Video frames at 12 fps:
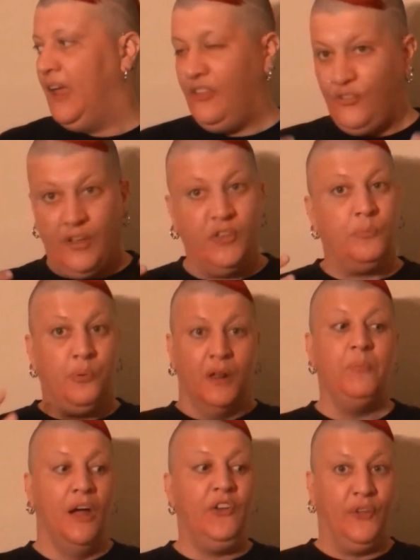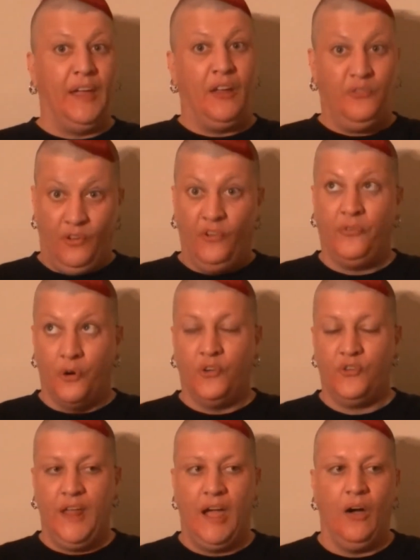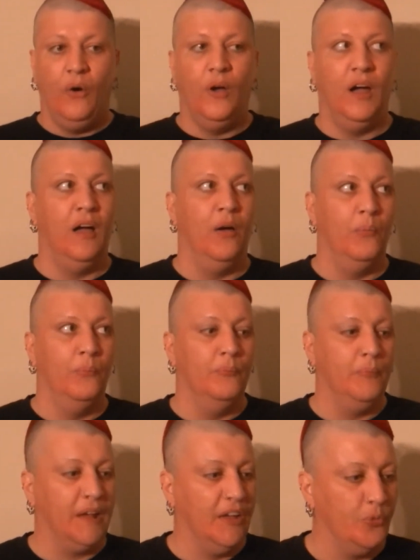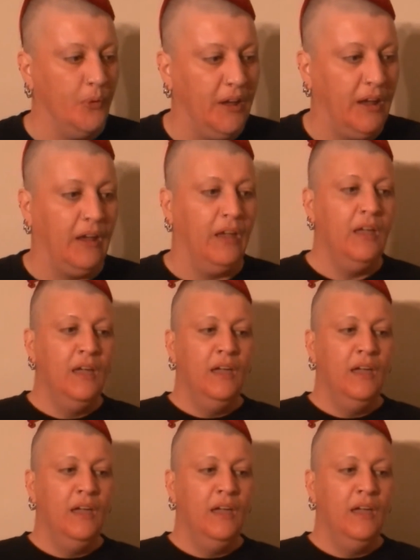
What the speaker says: Is pretty much like in full force now, because we